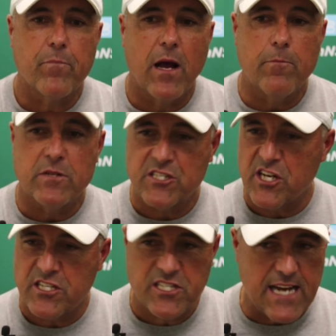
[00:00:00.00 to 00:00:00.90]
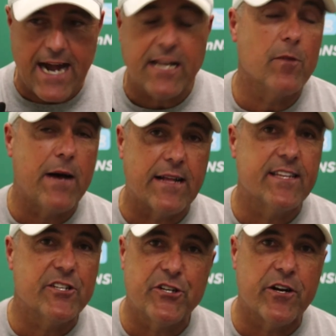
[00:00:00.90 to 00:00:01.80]
I'm as excited about
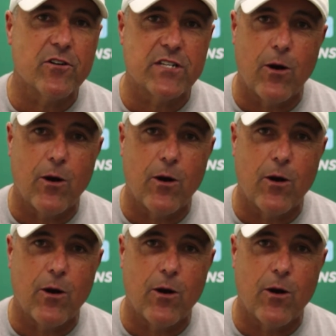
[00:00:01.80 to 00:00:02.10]
this year as